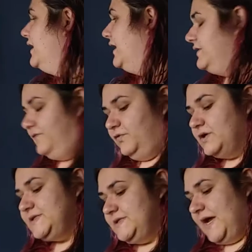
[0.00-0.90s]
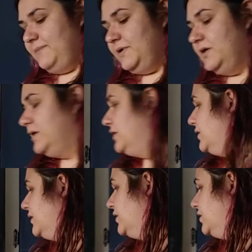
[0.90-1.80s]
In the fourth step,
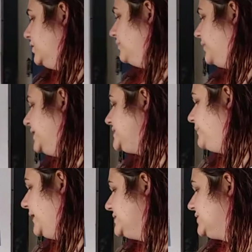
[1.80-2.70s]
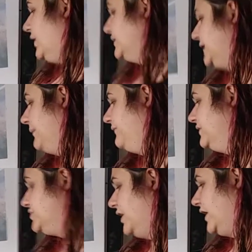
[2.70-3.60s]
you place a pencil on top of the
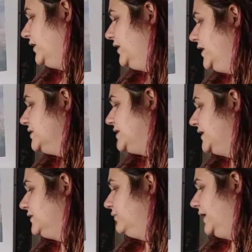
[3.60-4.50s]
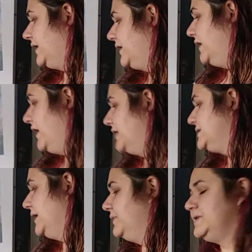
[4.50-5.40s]
jar, take the wick, and
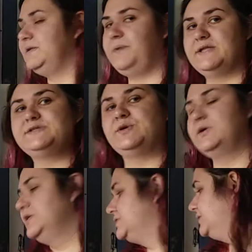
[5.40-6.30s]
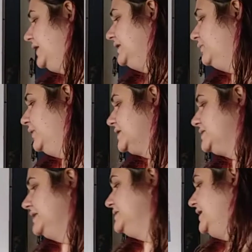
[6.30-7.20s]
tape it to the pencil so that the wick
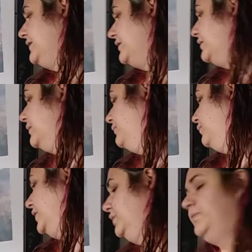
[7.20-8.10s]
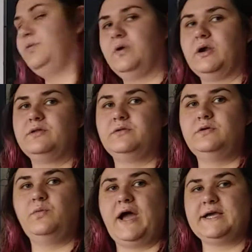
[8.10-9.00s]
stays centered when you pour
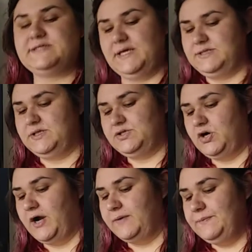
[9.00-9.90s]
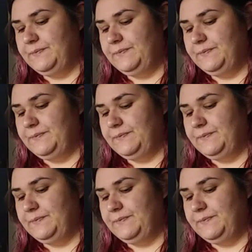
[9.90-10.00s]
the wax into the jar.